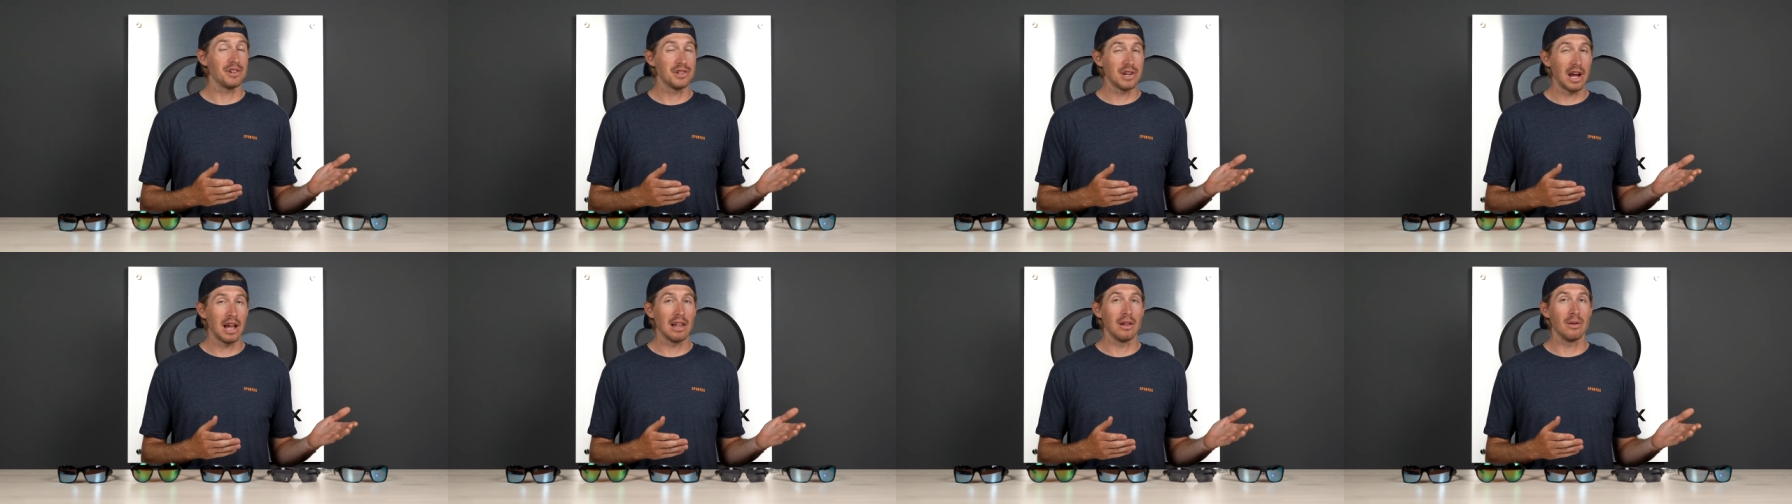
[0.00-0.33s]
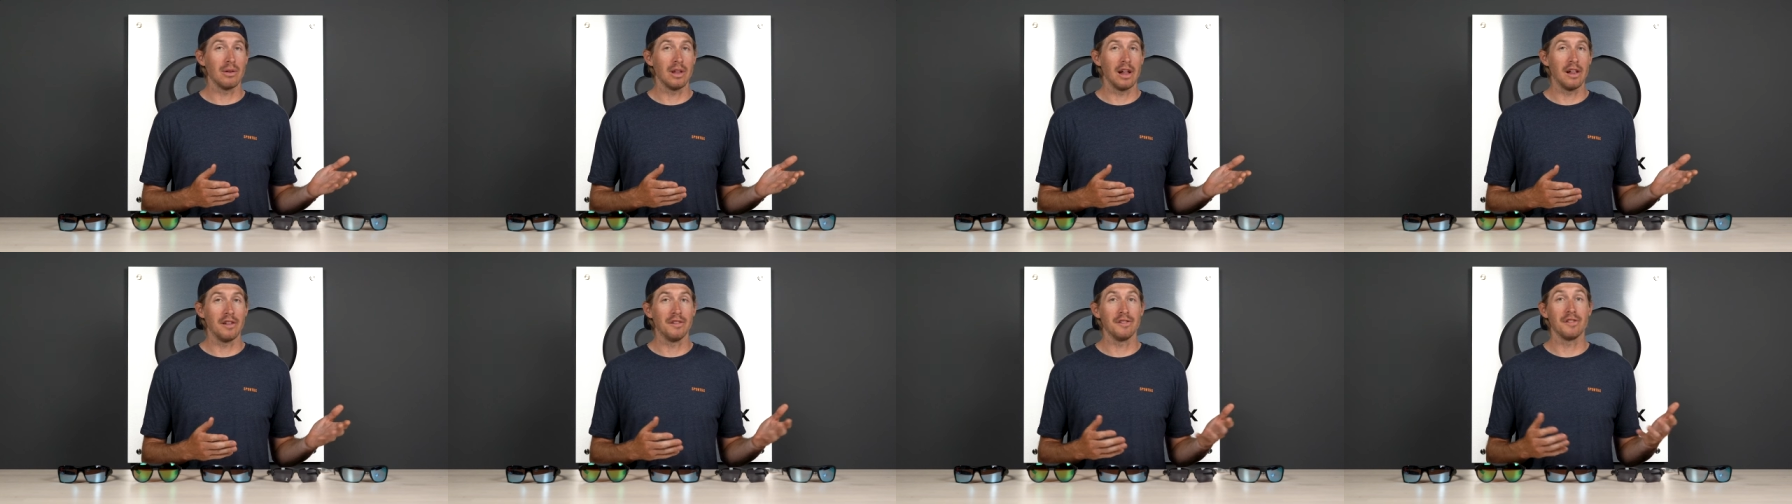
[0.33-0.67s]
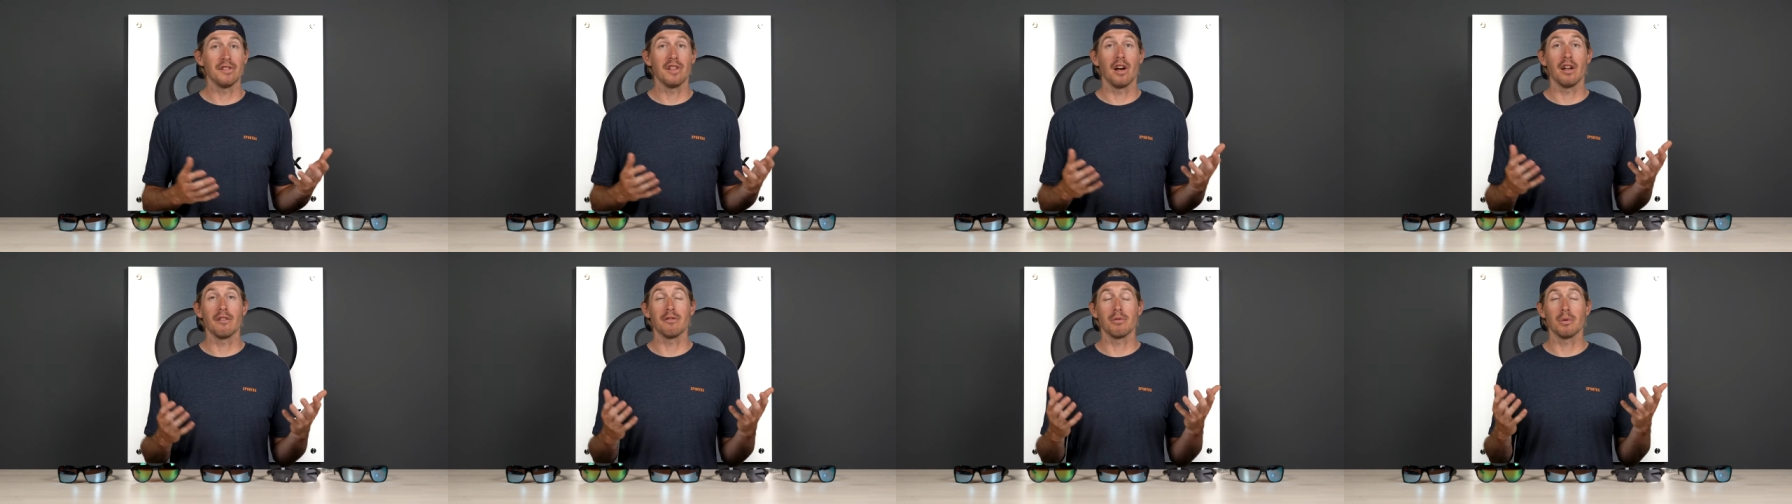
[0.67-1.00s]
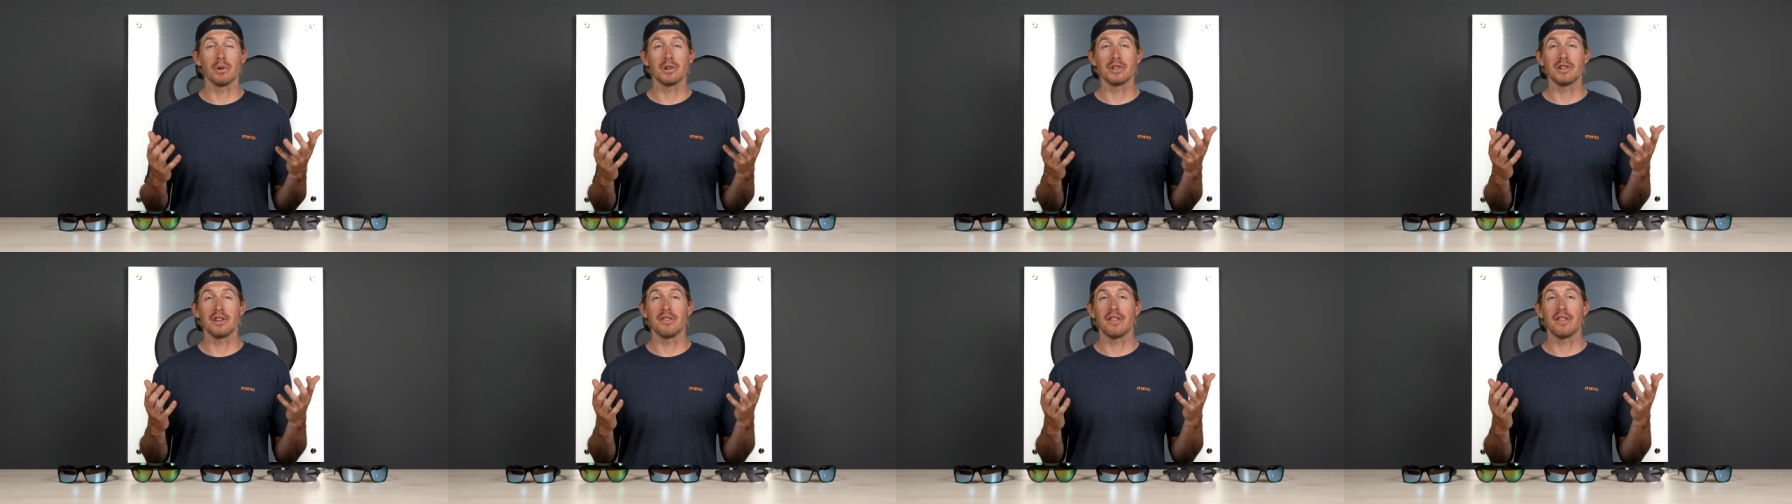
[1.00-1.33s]
the shallow lens, the
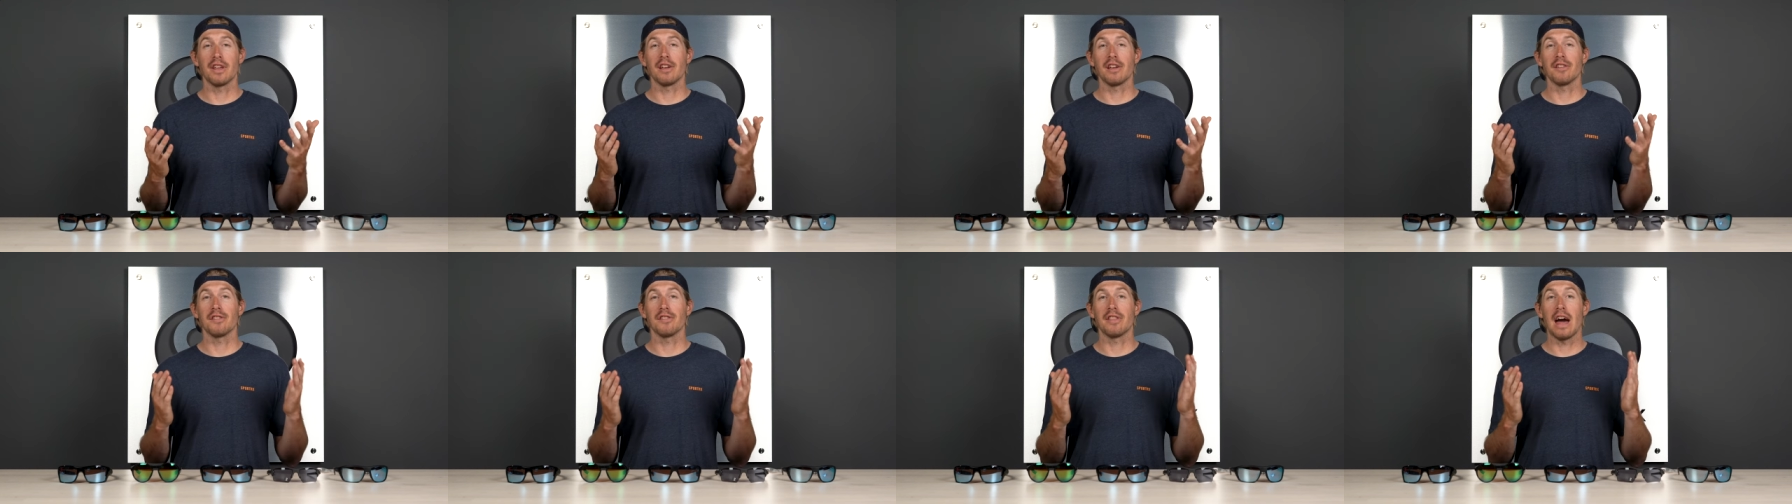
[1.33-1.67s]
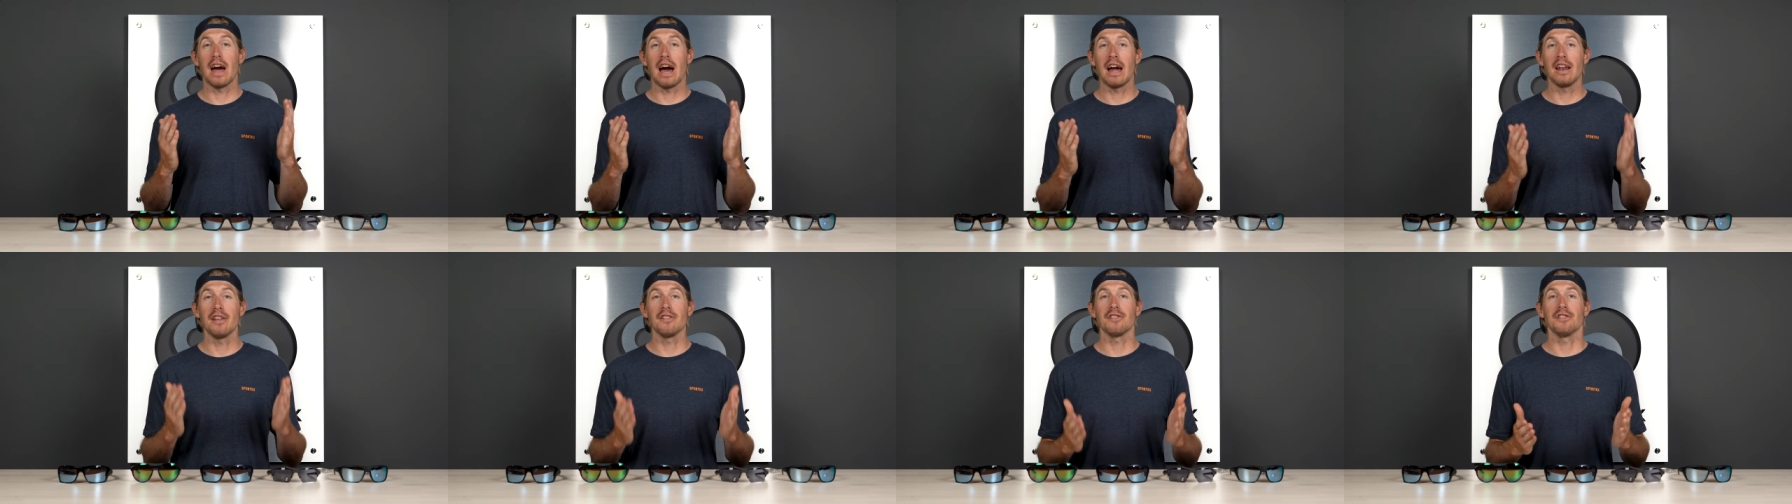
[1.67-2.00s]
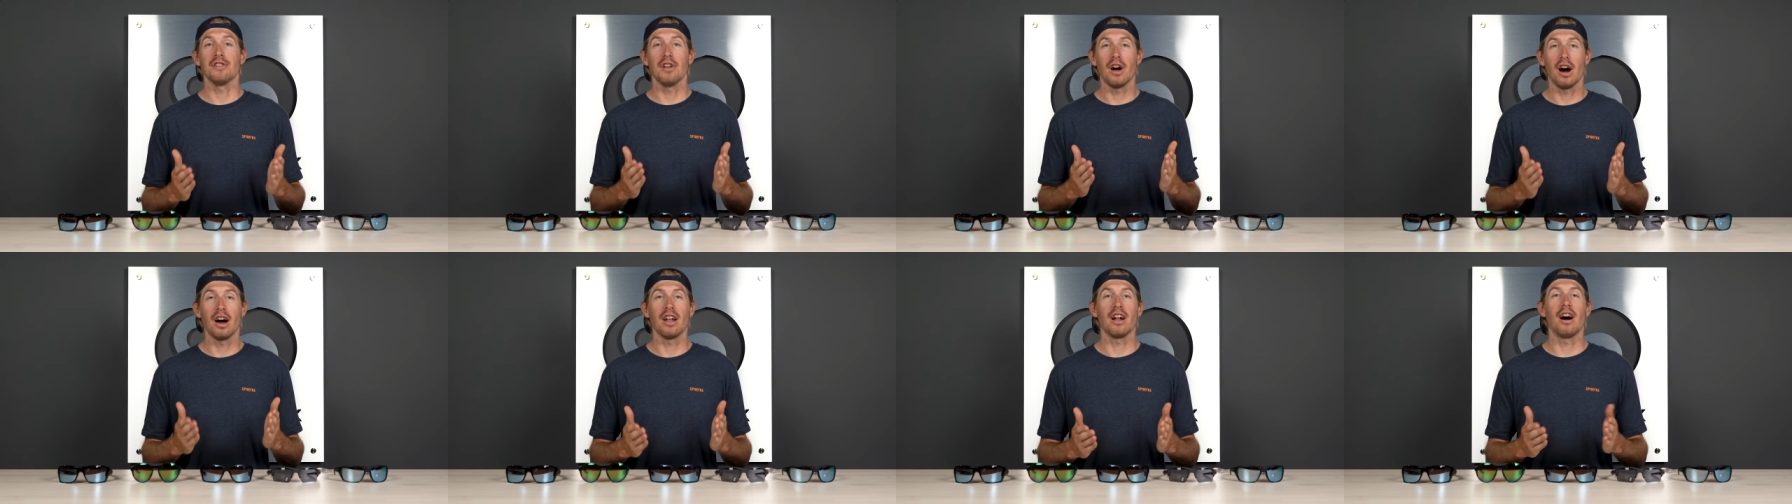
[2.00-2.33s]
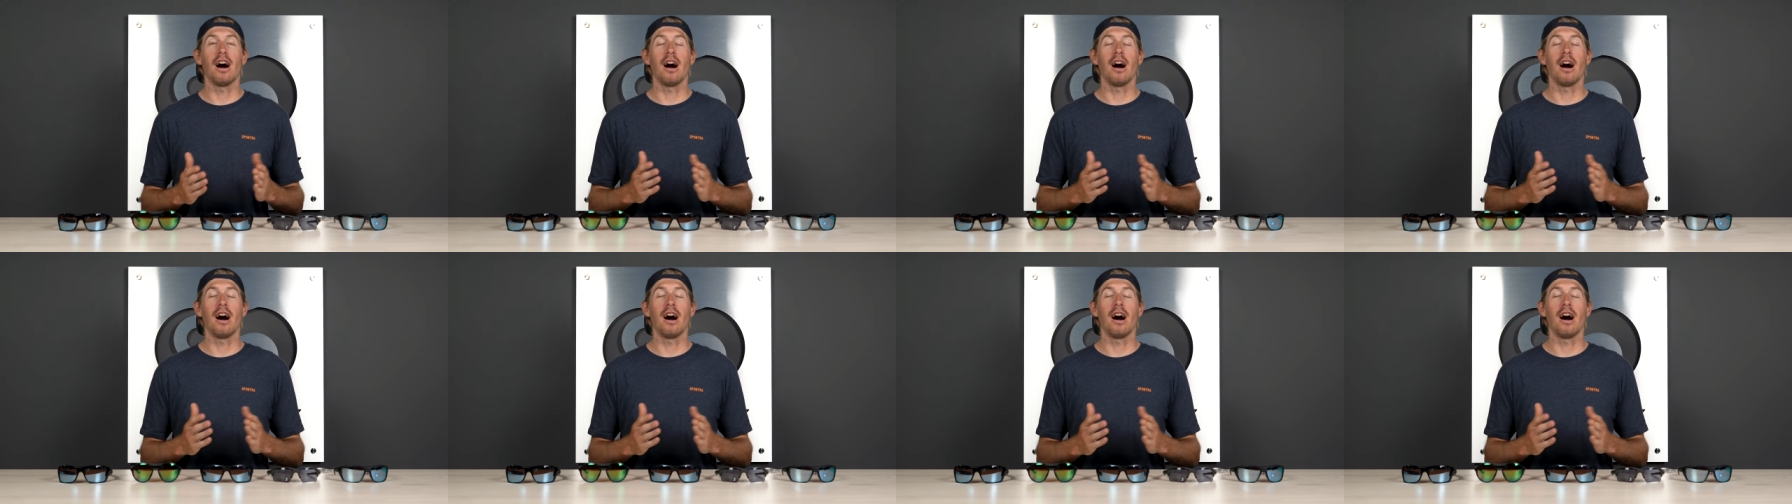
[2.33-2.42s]
unfortunate thing is that is not